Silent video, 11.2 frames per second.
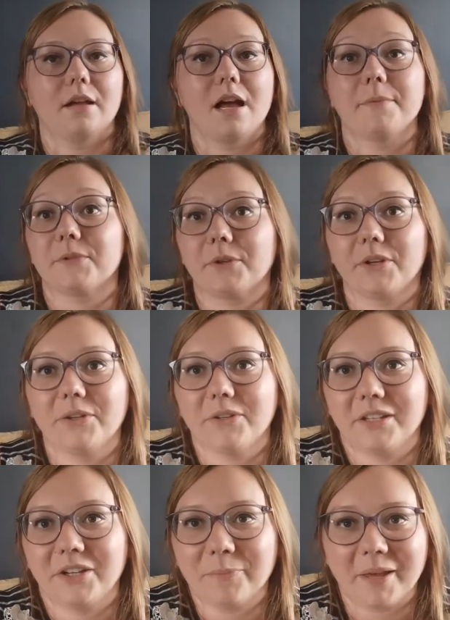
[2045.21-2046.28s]
I'm sorry, you
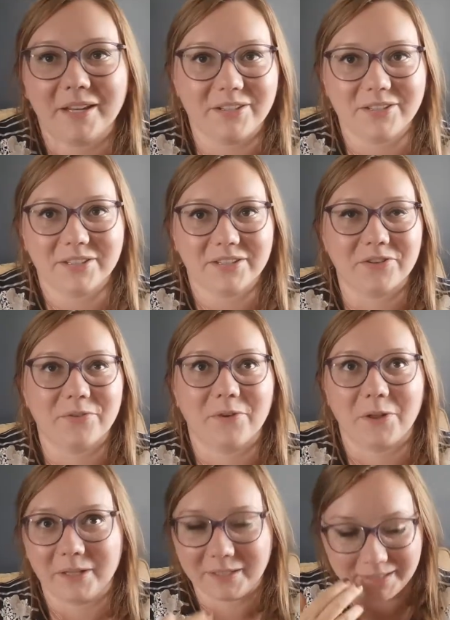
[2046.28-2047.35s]
can hear Penny, she's still
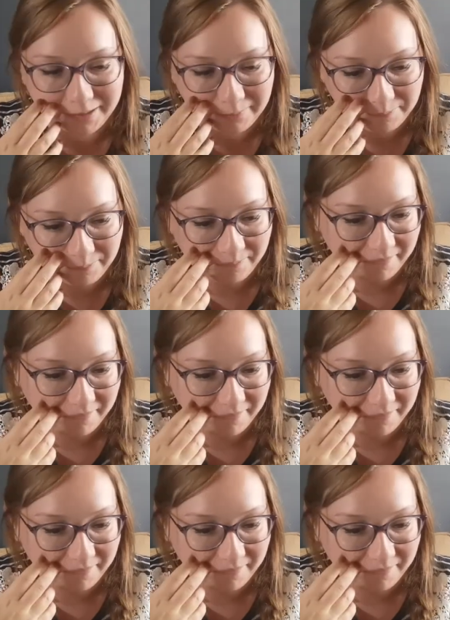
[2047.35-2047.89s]
falling asleep.